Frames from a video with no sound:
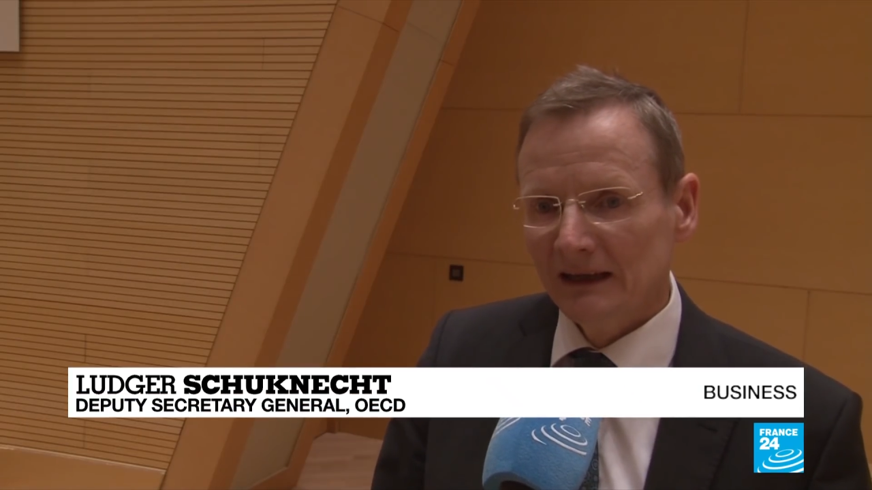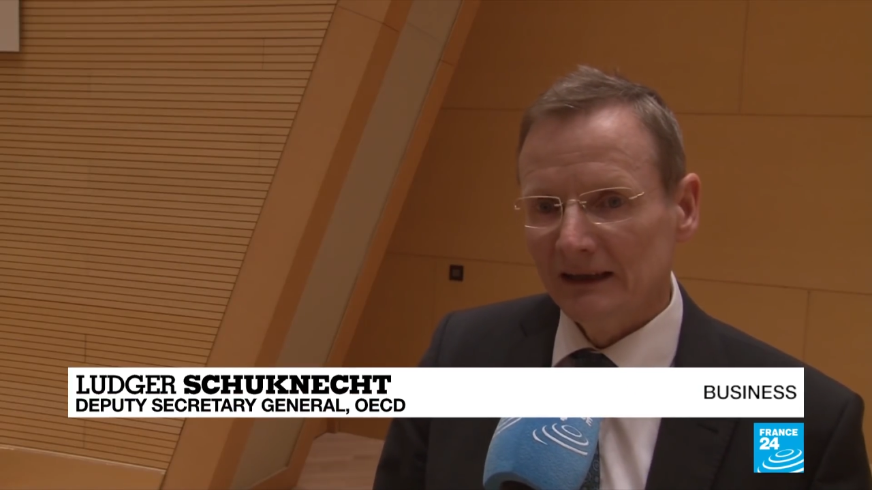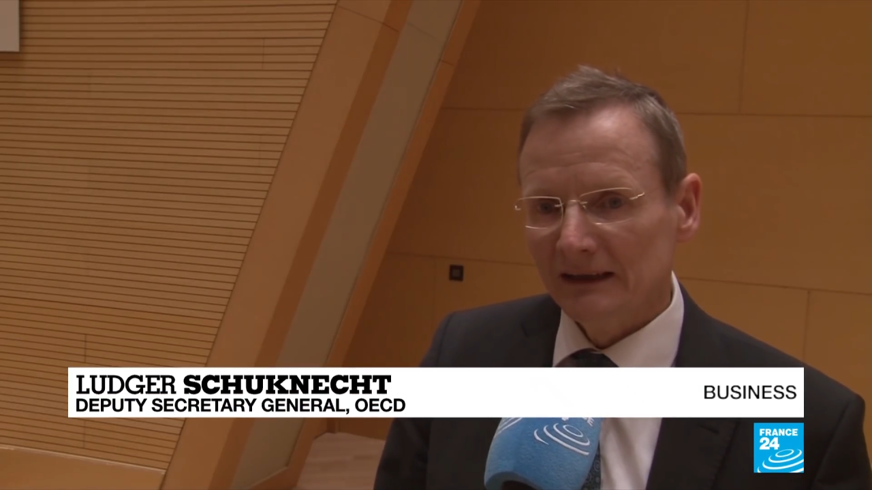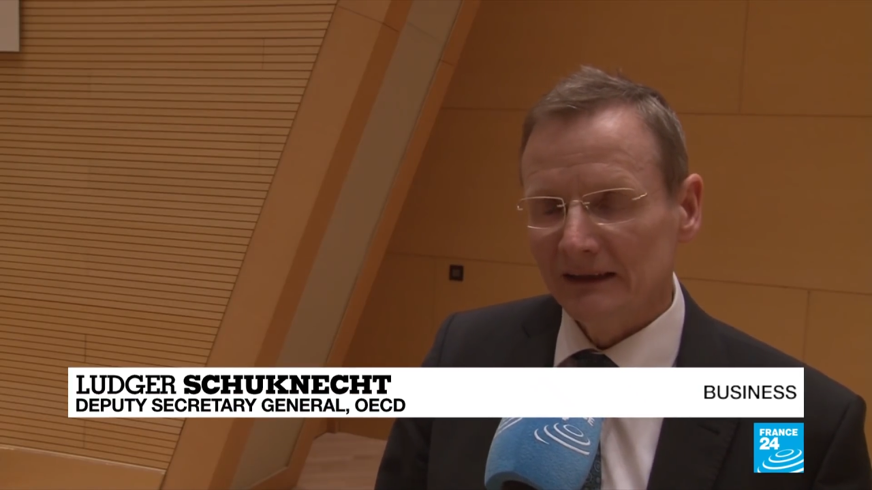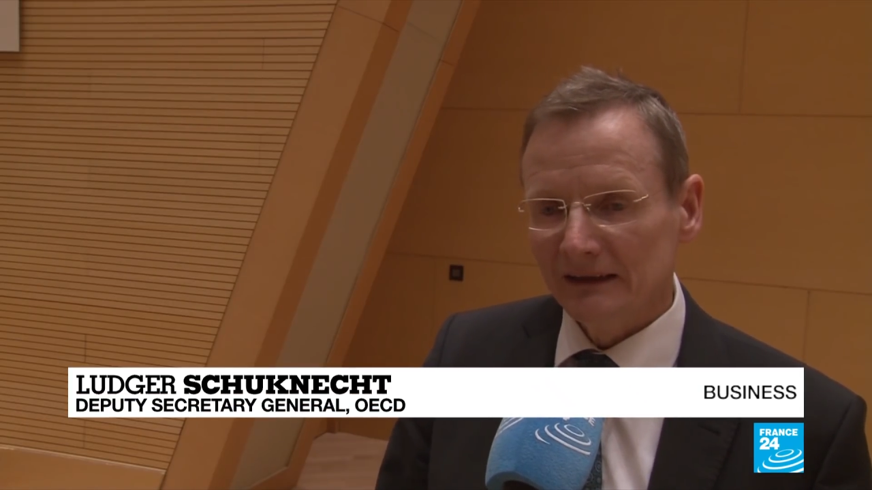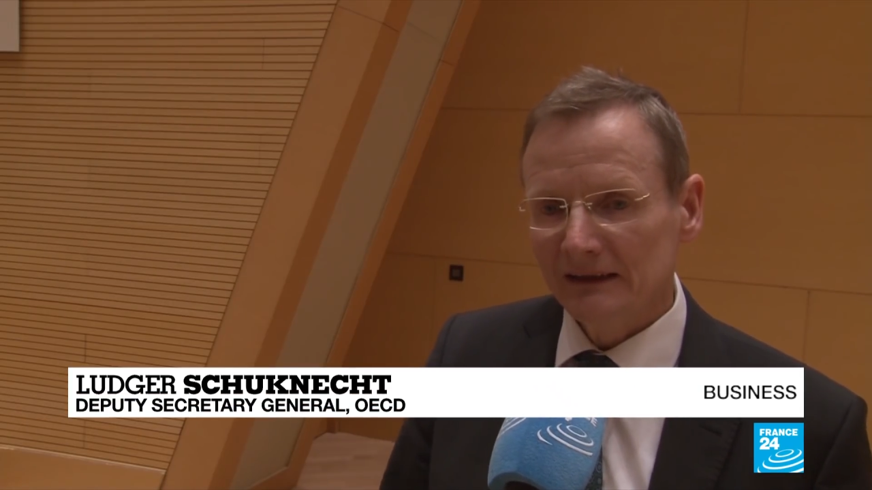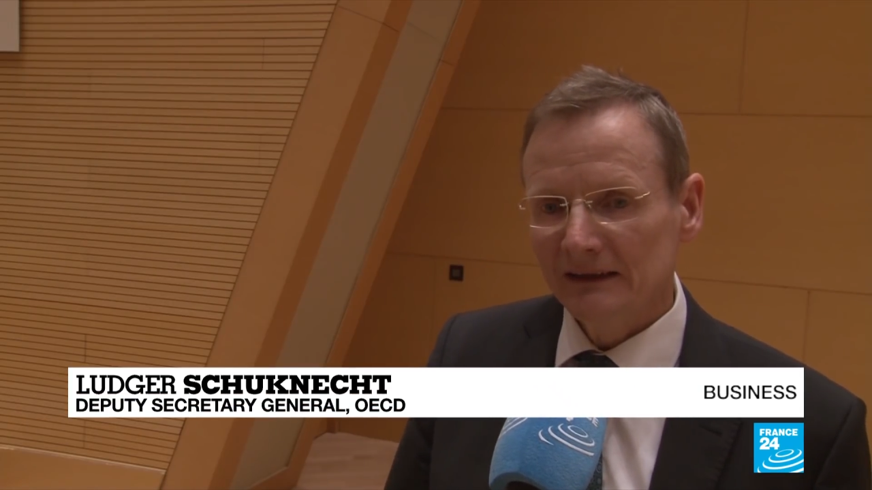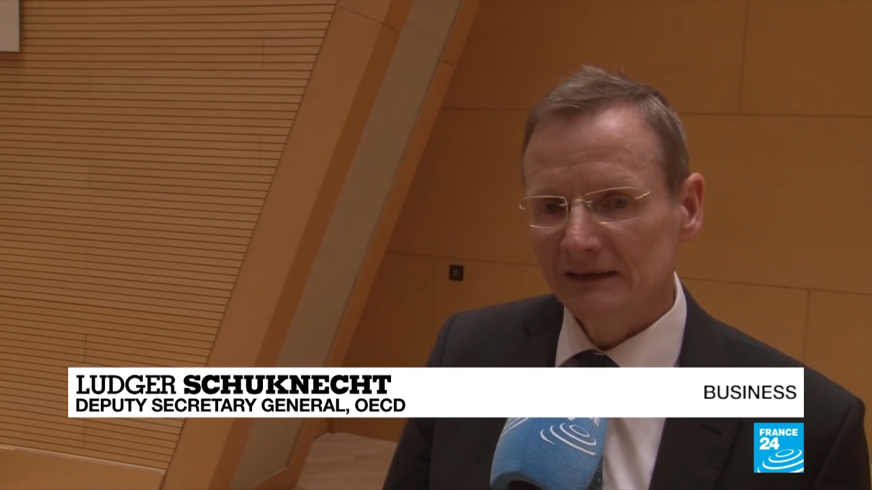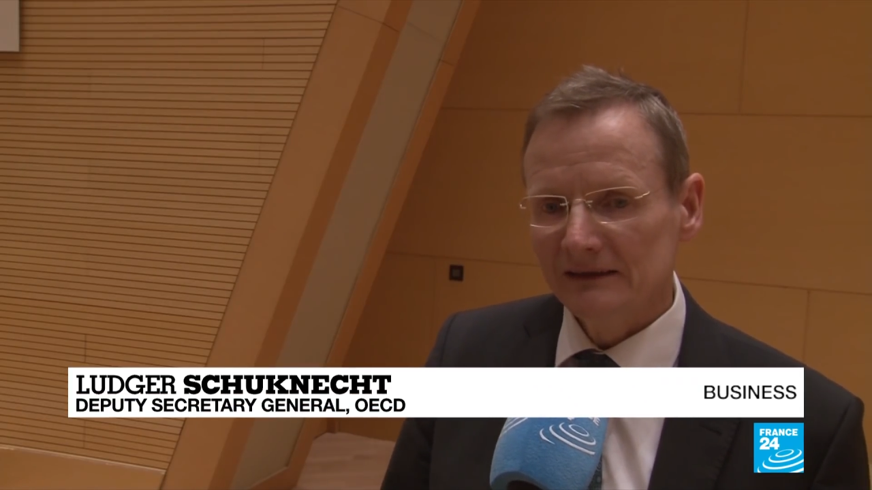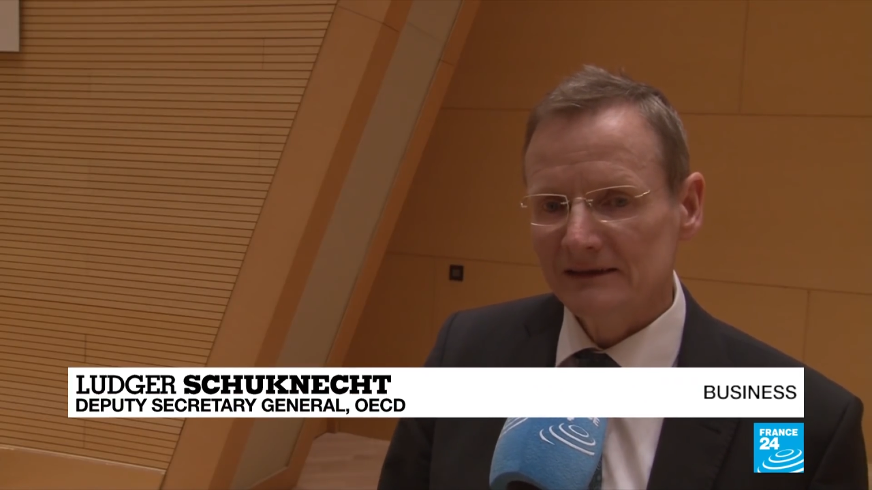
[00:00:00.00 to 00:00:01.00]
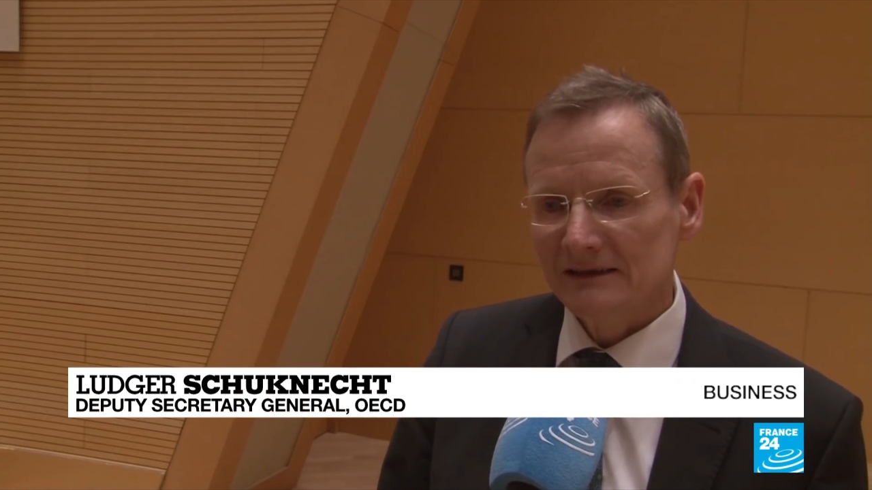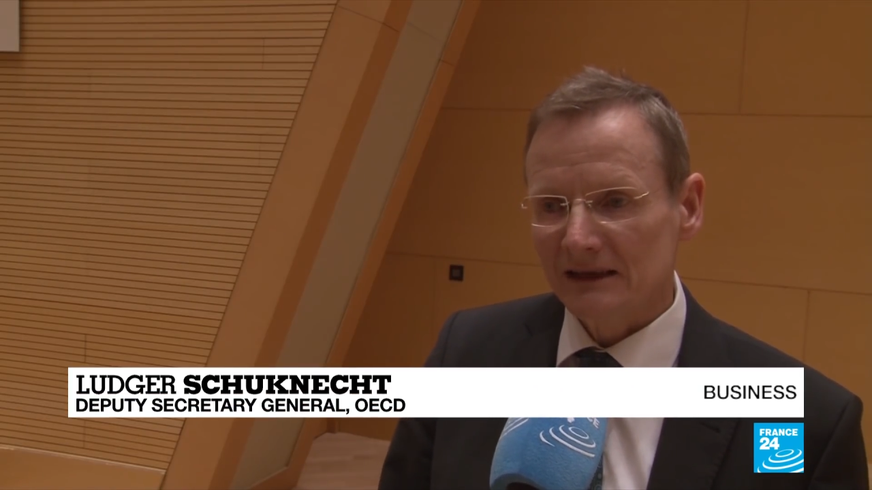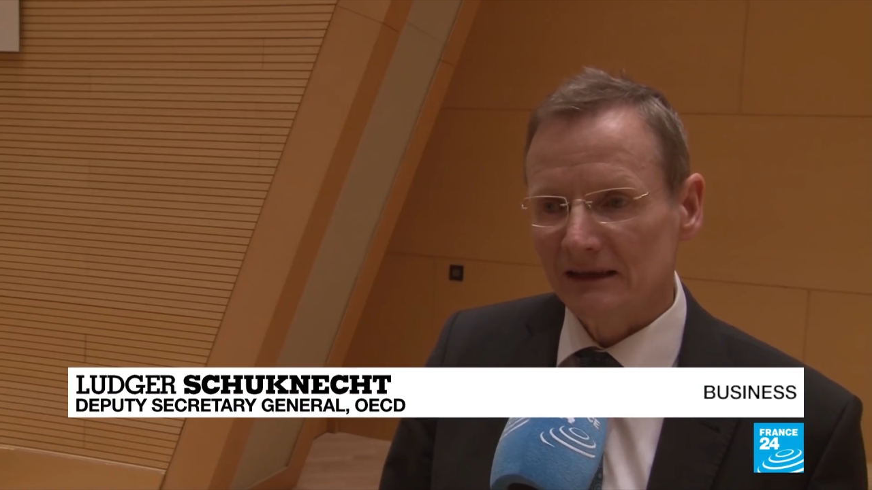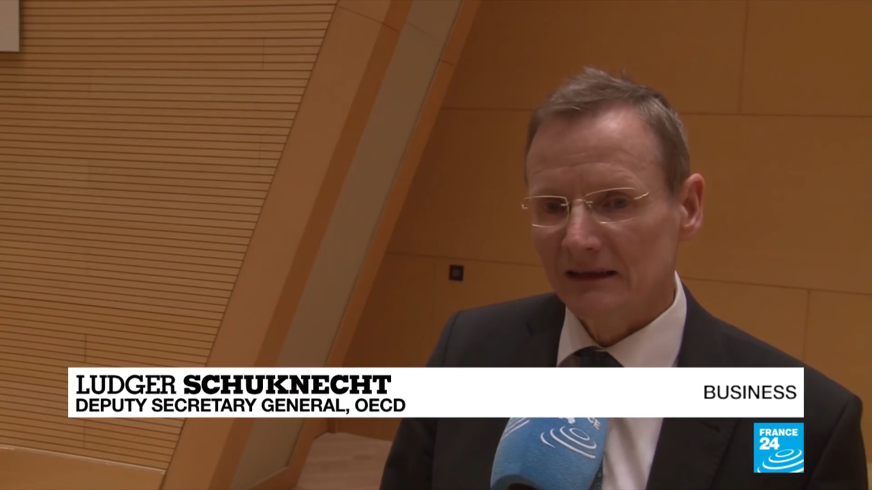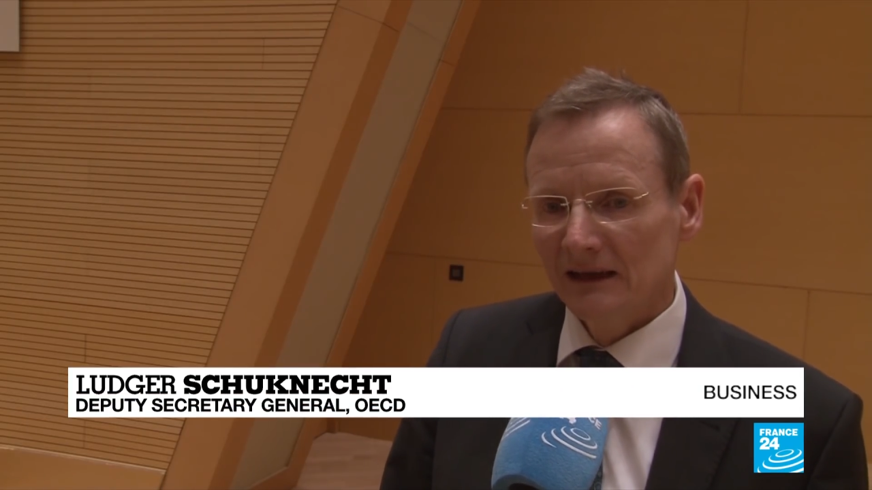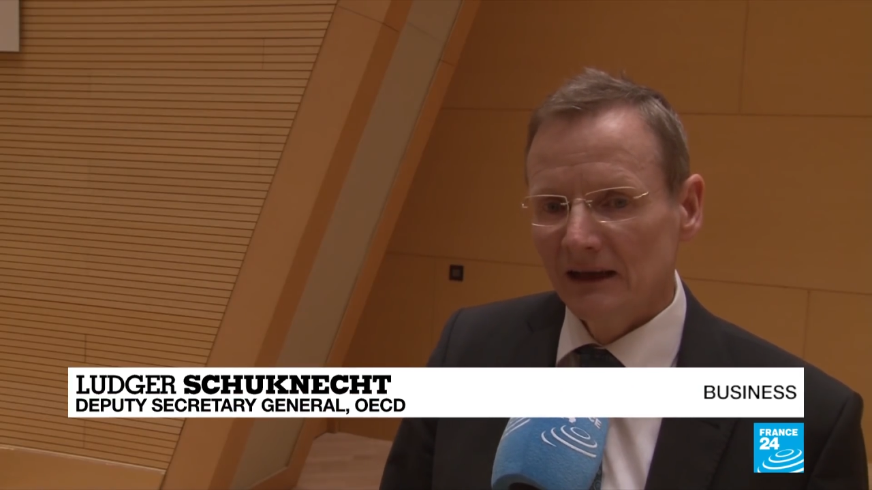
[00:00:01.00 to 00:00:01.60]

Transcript: Uh, the key is that